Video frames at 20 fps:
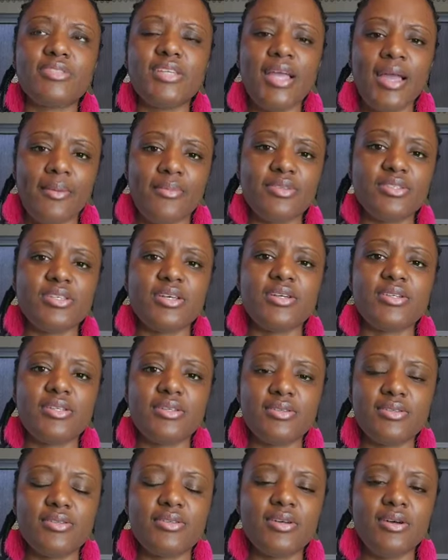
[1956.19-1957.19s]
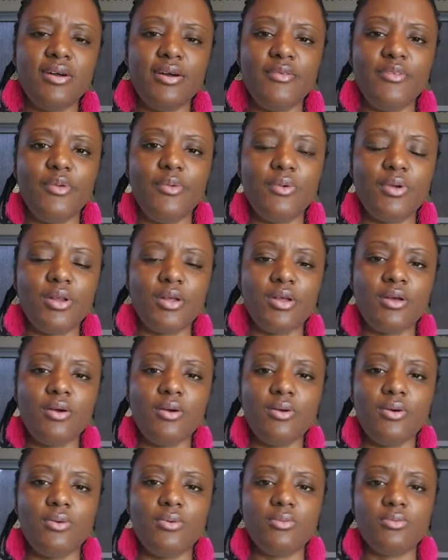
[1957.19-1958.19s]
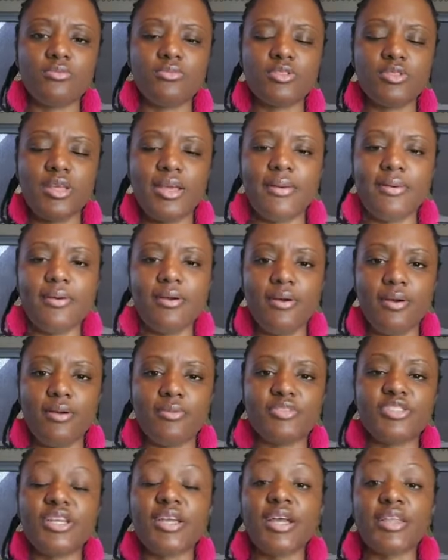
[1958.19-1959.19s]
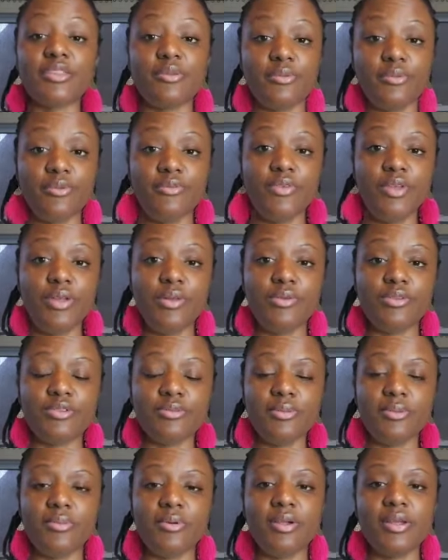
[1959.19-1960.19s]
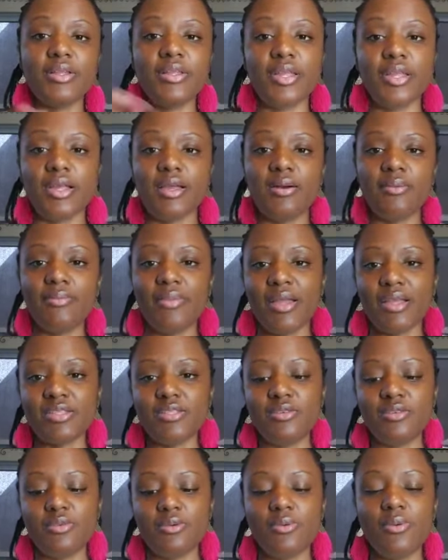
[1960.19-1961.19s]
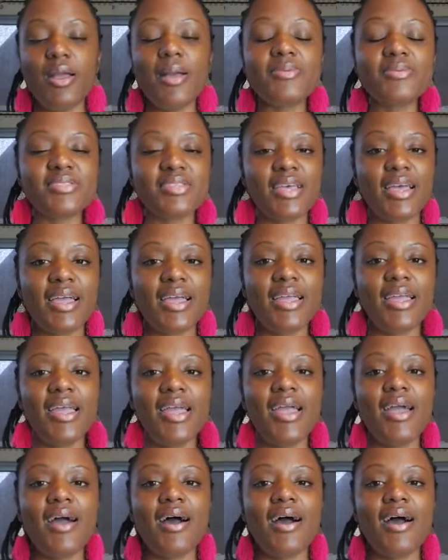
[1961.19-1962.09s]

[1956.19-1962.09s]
to Amazon uh, if you want to go to um, check out the reviews on my book and then come back to the website